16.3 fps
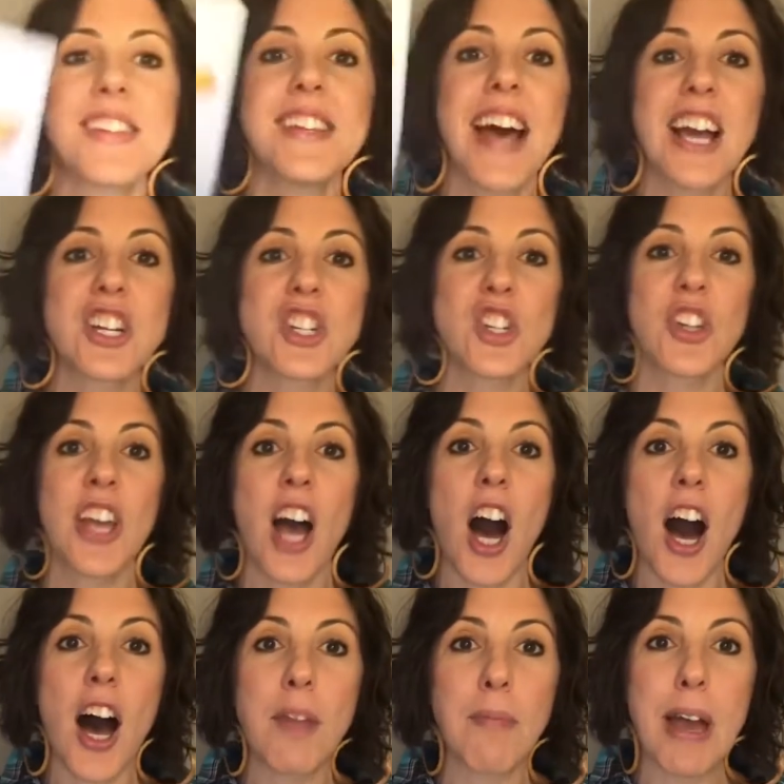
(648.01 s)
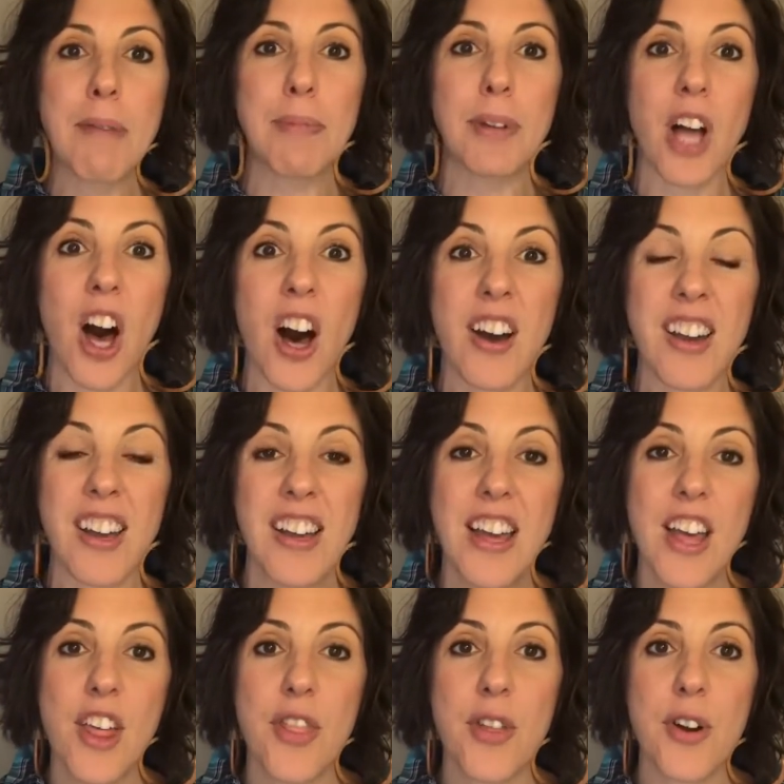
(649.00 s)
is actually on my blog,
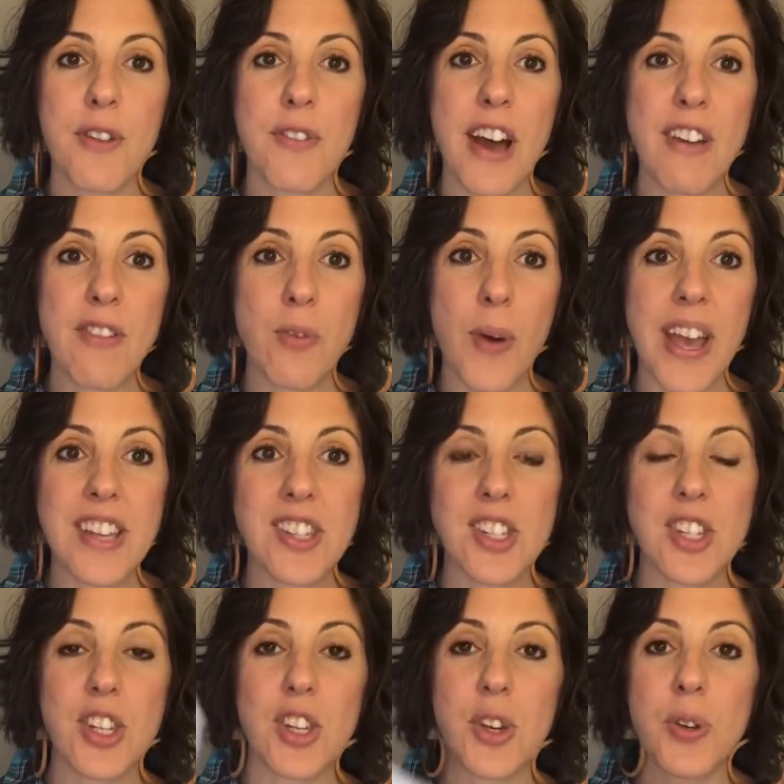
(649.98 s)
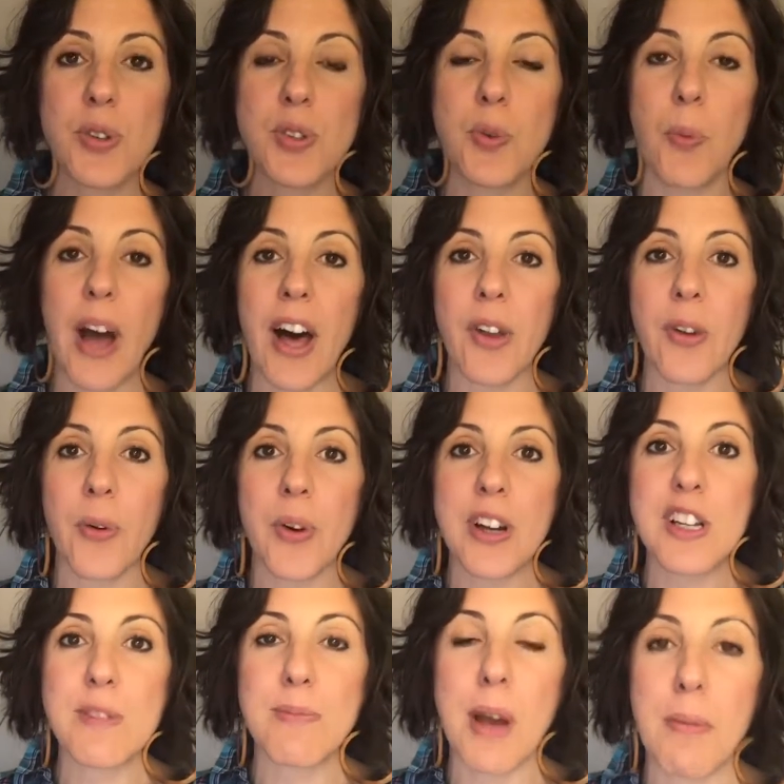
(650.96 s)
35 ways to use wild
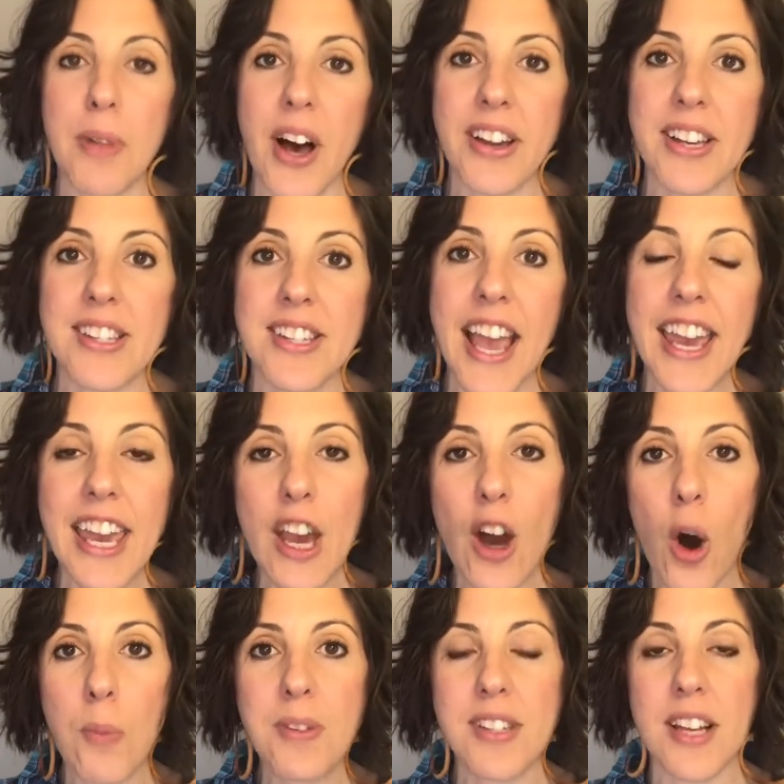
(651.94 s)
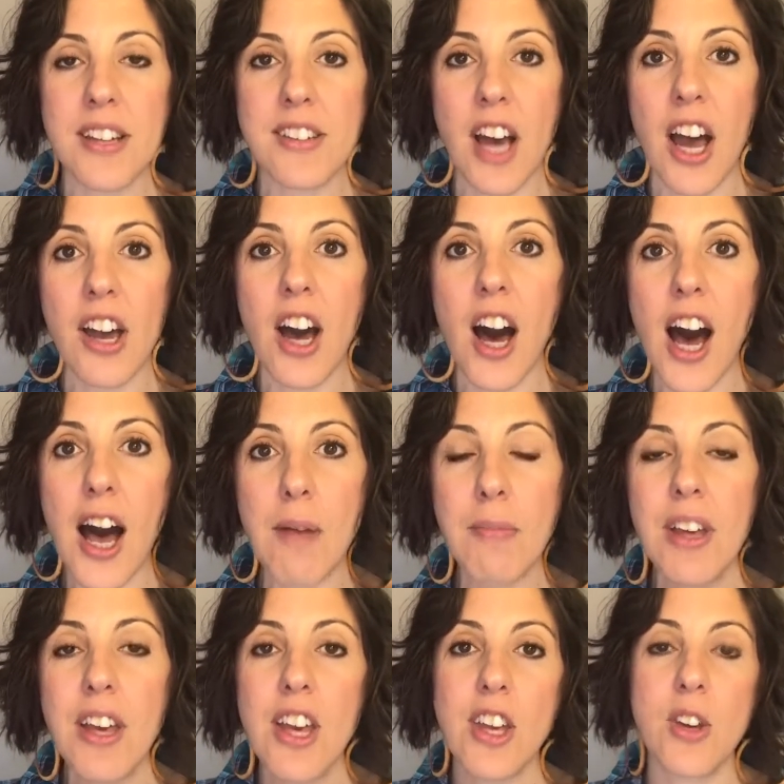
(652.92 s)
orange. My blog is
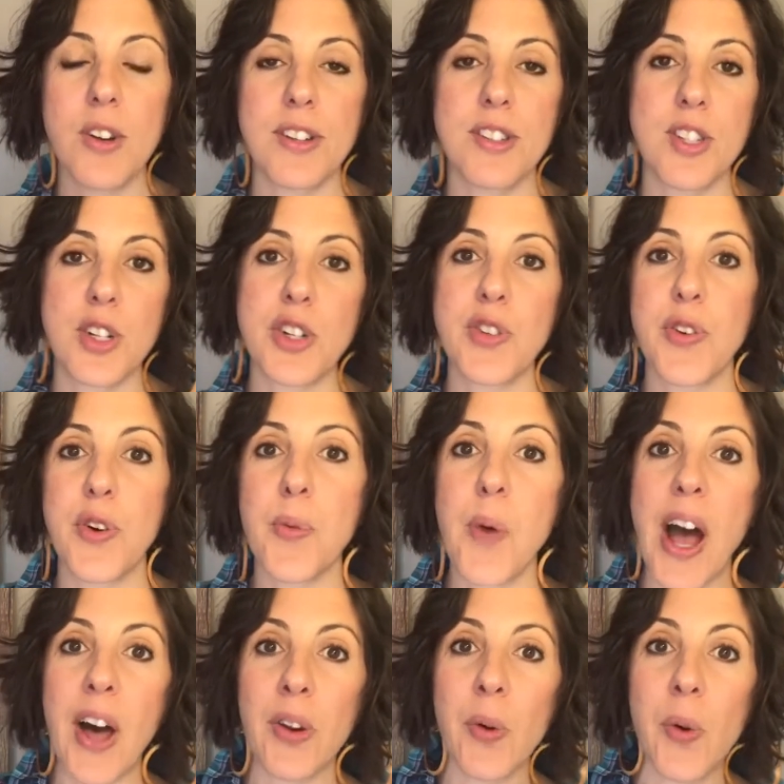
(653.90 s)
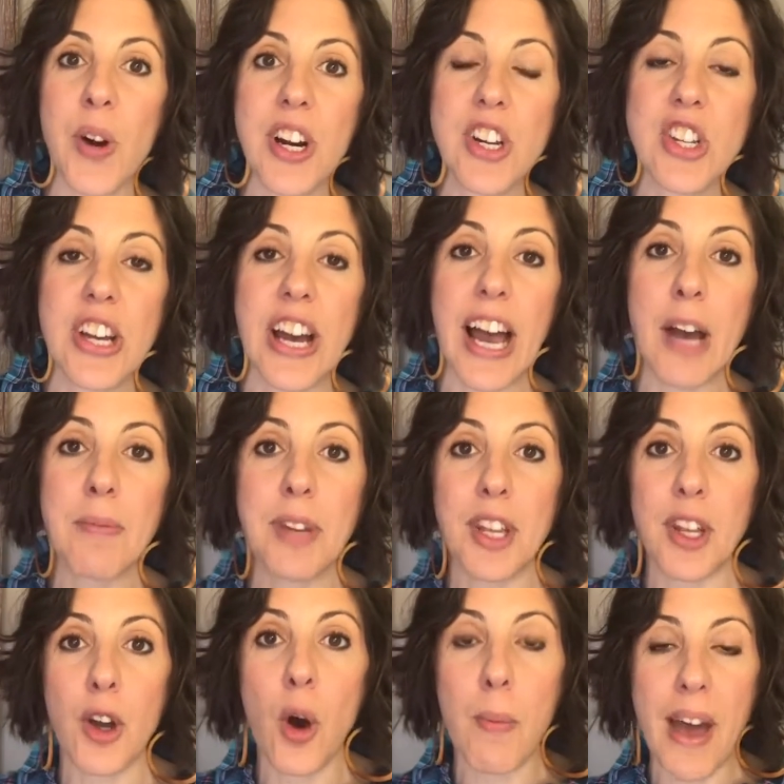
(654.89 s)
yankeehomestead.com. You can search for wild orange. I'm
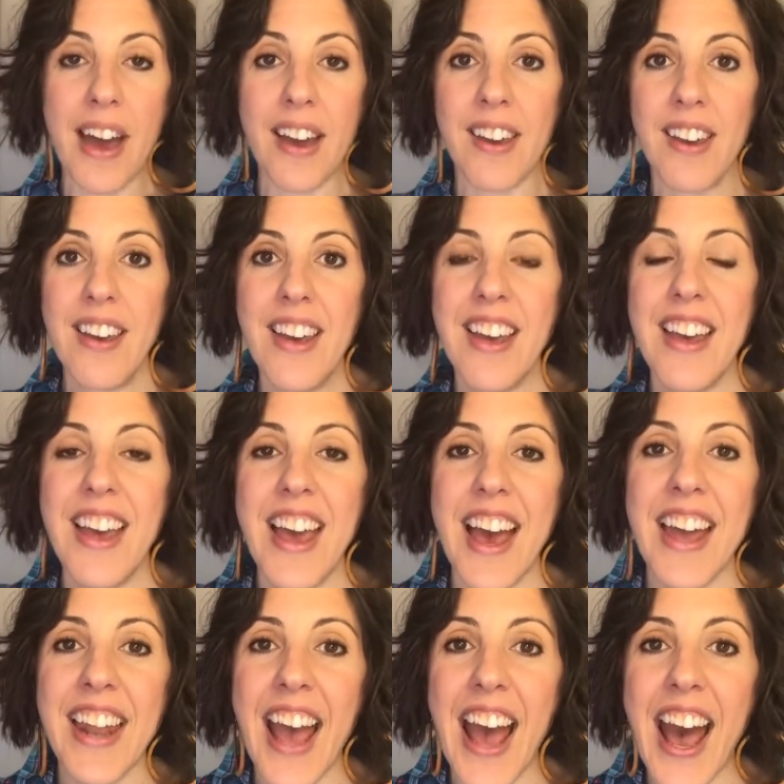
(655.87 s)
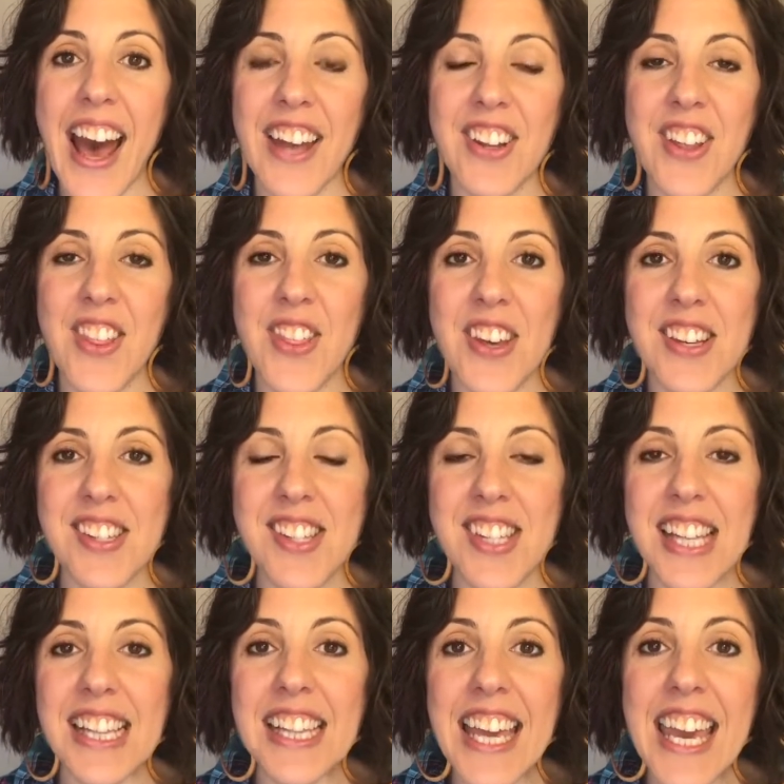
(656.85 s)
gonna go back and add this
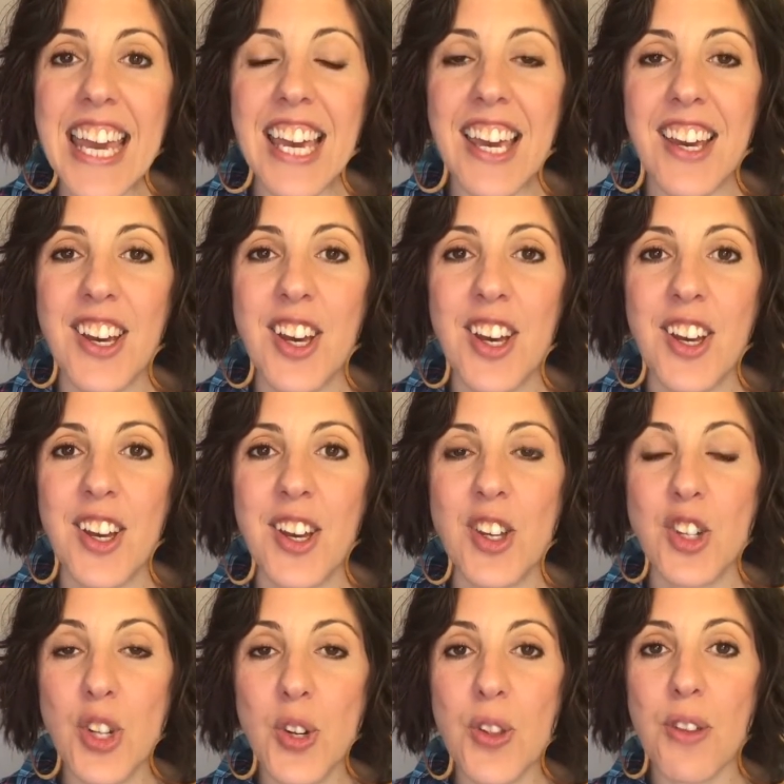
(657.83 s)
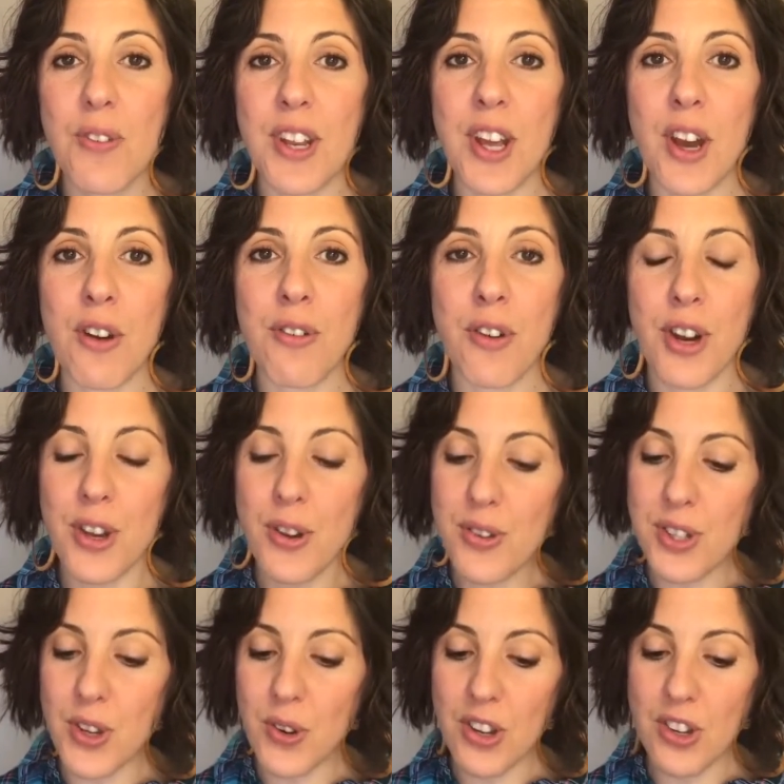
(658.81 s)
link to the video for you
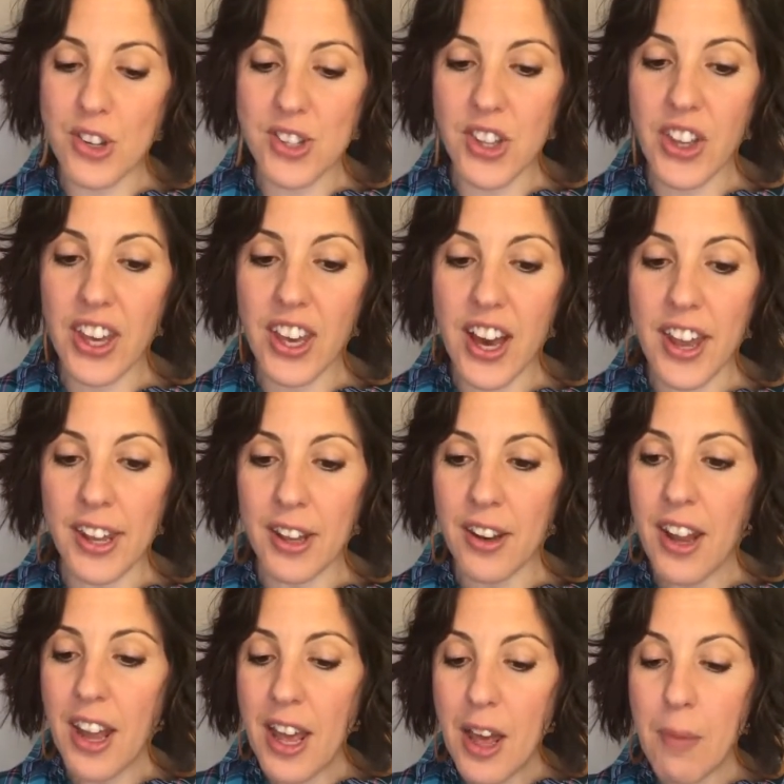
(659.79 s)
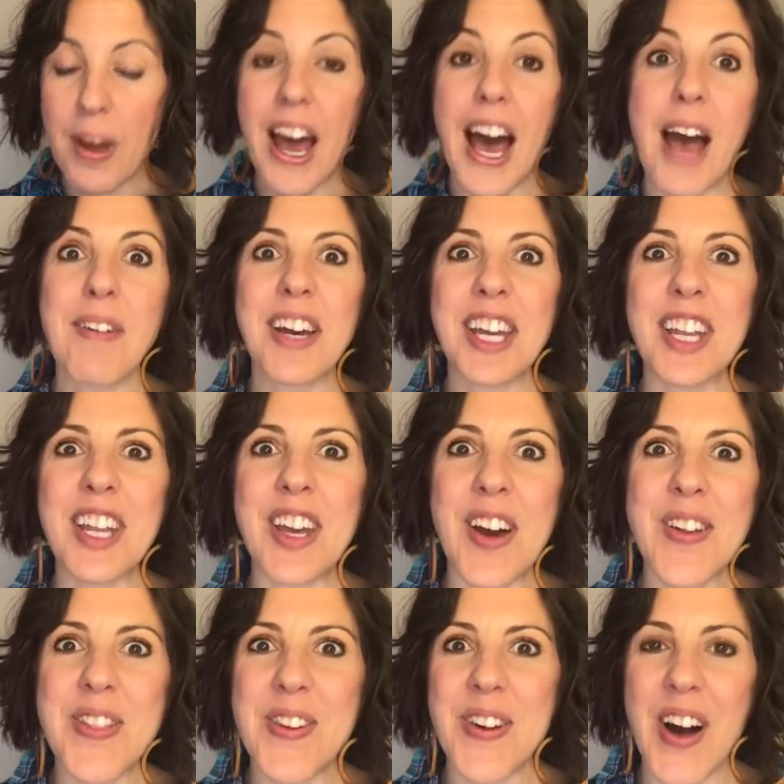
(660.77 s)
so you can just click on it. But I'm not gonna go through